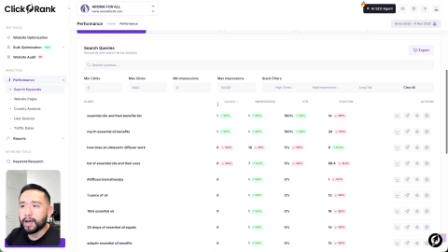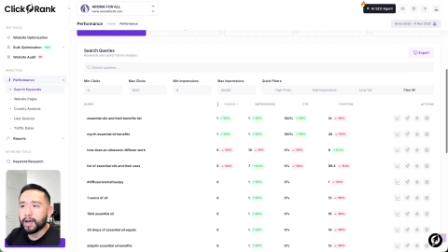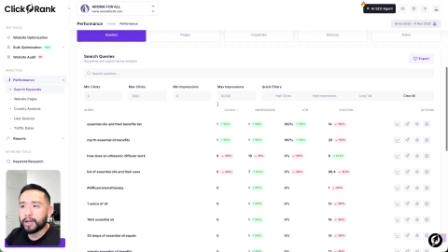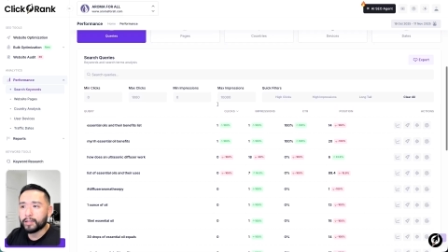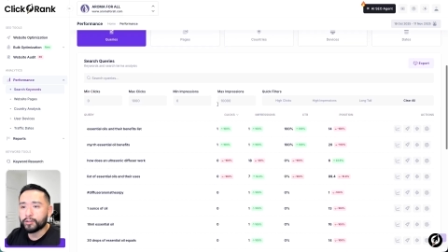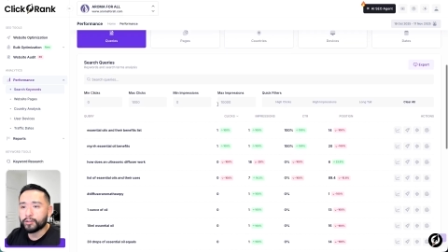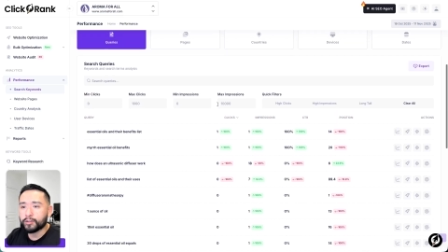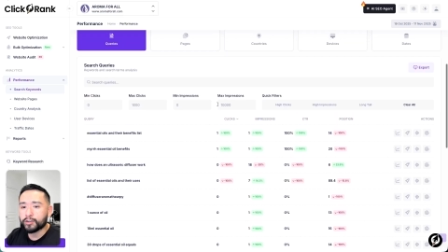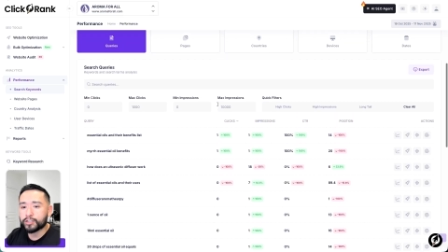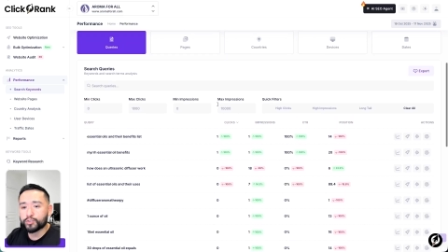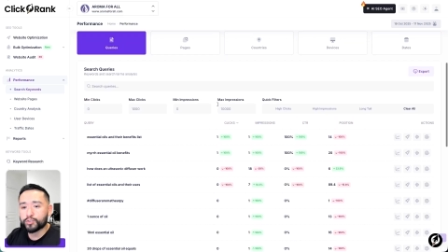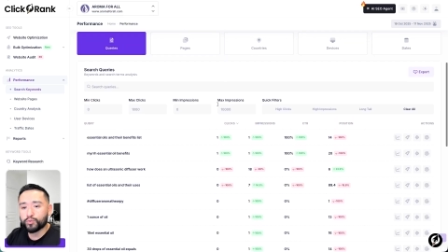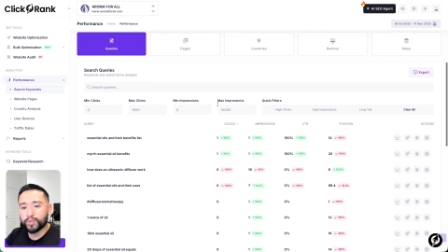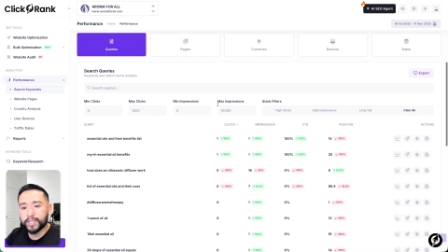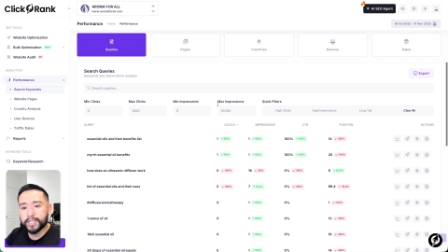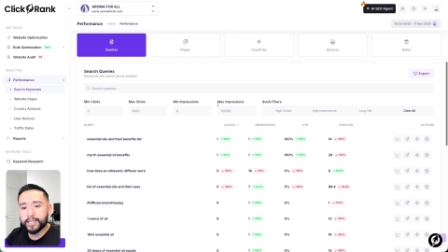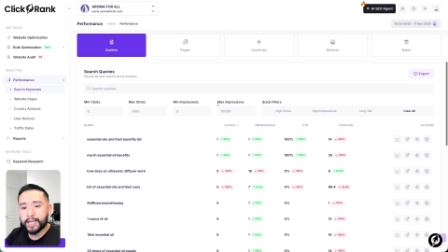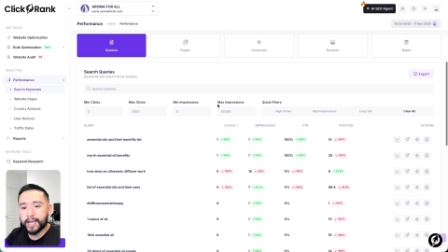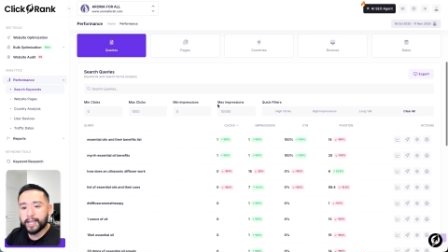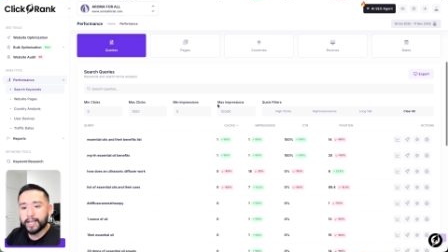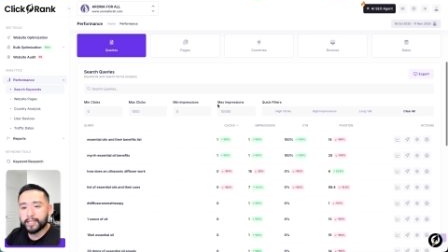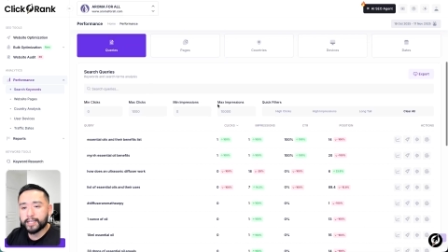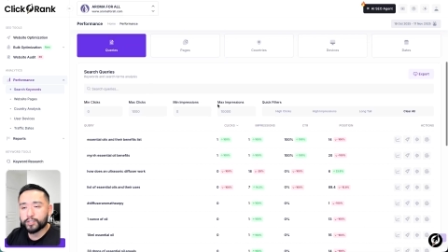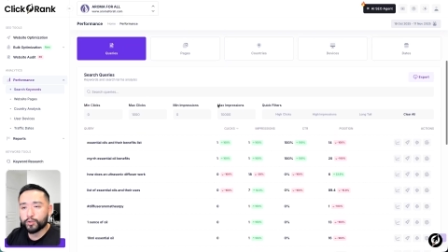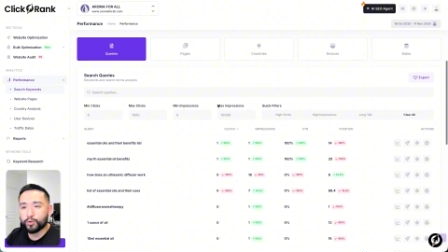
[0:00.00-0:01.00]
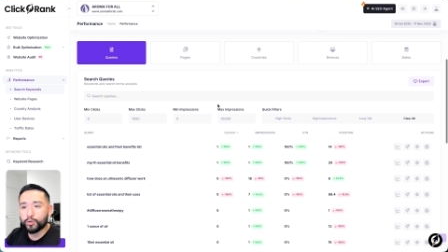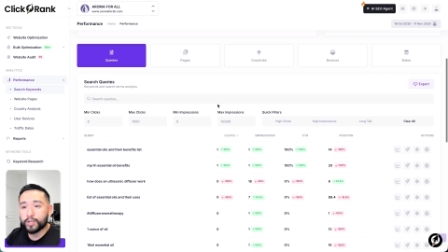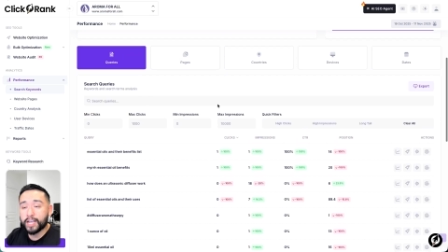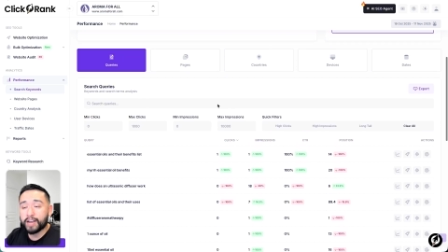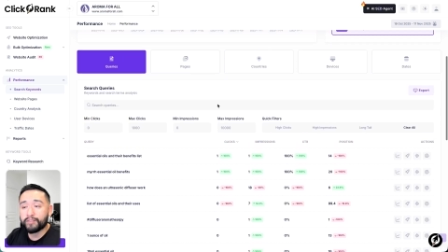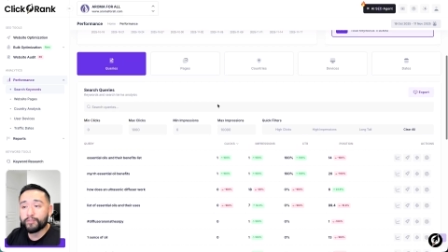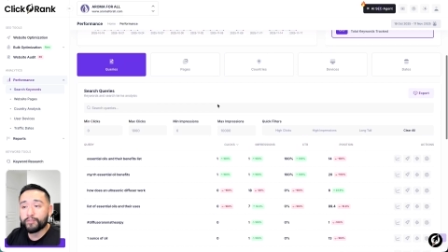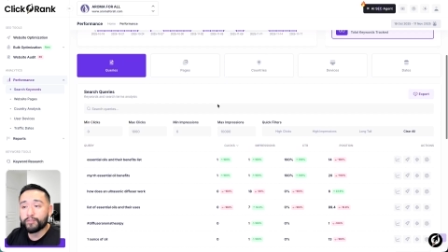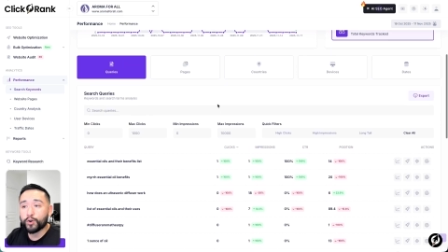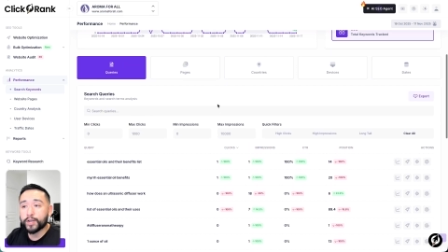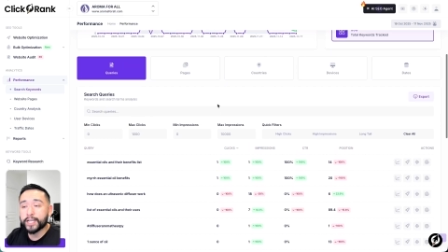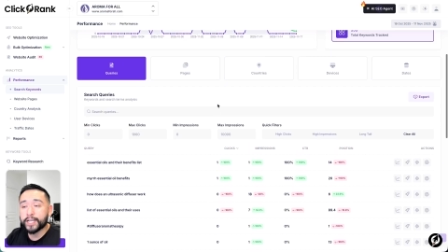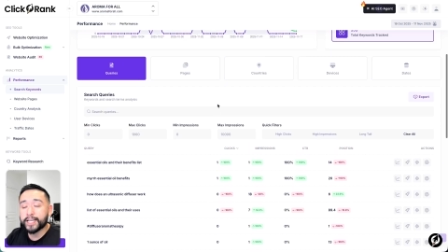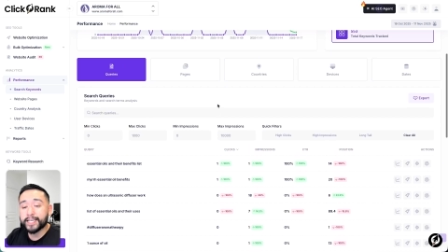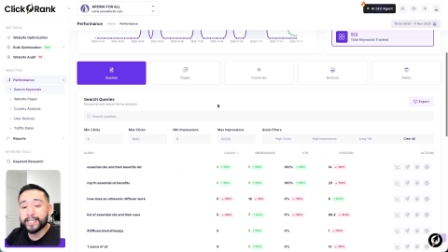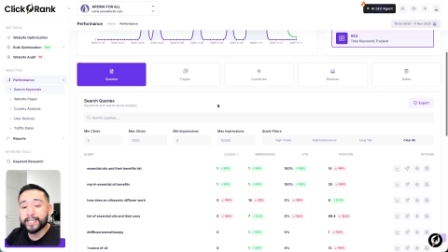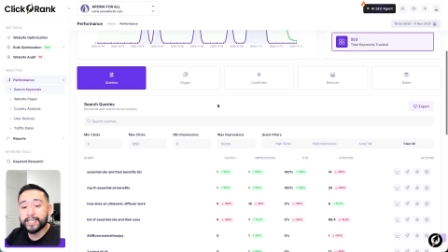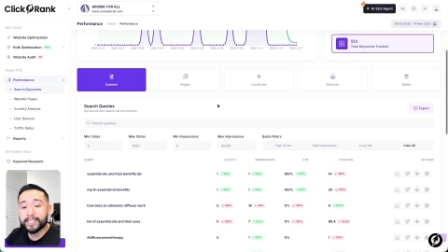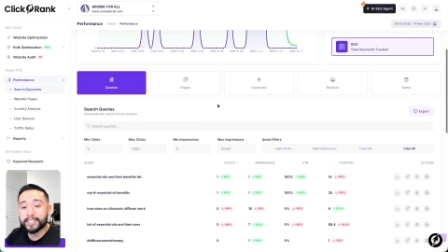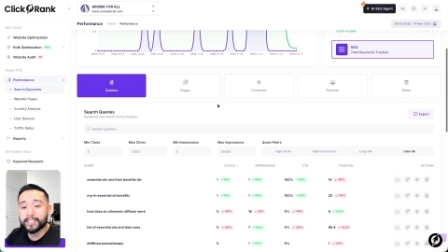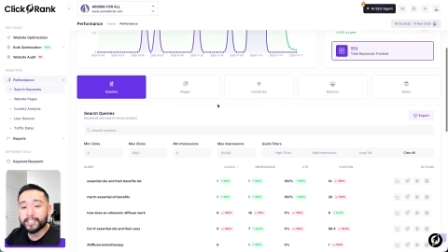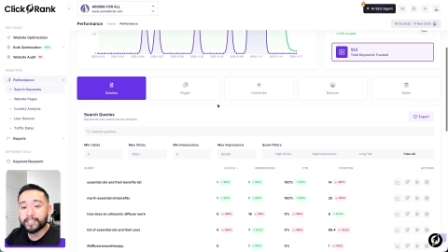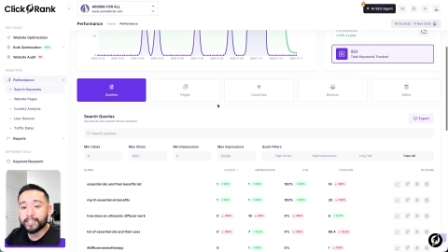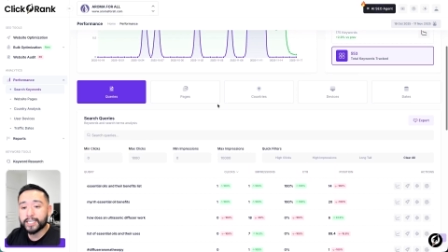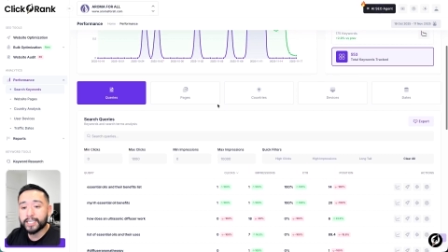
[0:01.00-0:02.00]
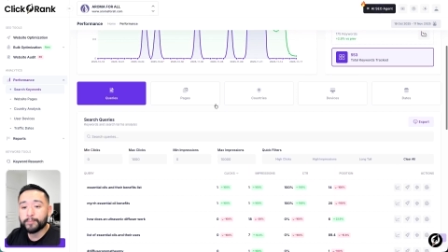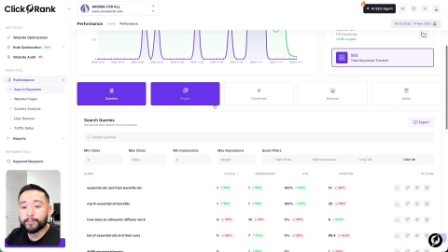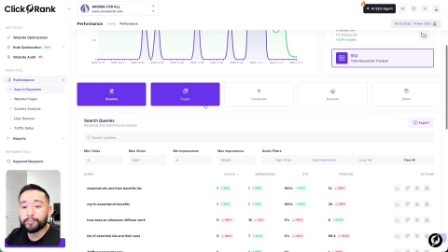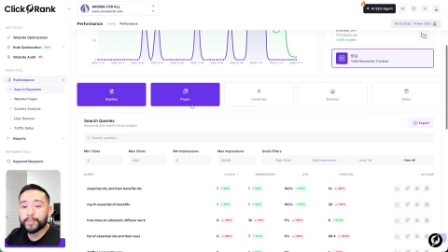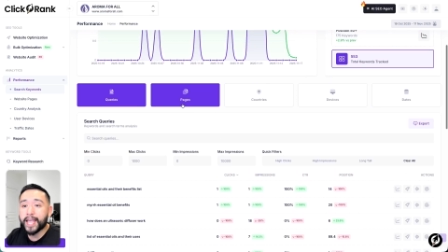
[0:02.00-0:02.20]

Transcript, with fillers: looks really nice so you can very easily